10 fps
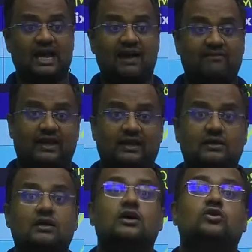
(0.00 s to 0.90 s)

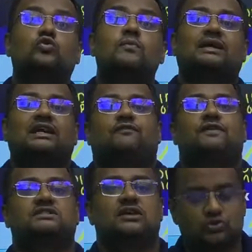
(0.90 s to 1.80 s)
having to make it
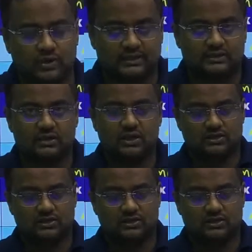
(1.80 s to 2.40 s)
first saturate.